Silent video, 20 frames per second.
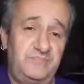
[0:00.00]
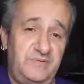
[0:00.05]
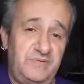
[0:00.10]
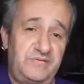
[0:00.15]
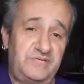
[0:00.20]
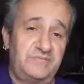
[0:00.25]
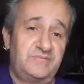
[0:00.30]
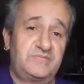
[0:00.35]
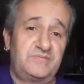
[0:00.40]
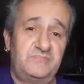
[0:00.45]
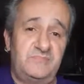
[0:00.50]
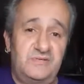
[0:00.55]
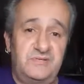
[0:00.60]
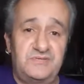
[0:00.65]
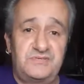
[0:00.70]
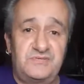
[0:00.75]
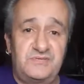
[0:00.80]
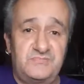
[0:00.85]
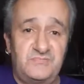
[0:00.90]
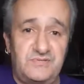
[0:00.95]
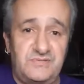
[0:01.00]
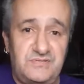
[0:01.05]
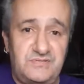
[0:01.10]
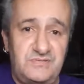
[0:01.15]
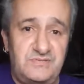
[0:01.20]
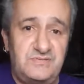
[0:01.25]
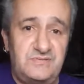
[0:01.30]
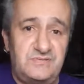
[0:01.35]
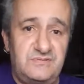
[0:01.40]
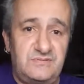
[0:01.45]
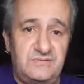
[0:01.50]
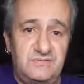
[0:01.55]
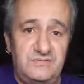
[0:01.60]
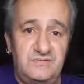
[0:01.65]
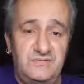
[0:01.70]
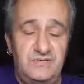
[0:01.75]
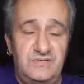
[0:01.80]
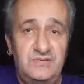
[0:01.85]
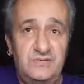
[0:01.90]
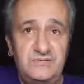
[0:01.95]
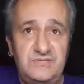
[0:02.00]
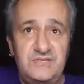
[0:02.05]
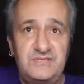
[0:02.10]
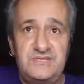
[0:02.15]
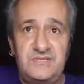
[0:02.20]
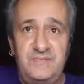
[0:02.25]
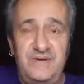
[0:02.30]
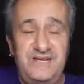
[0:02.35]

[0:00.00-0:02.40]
because Marsden was losing some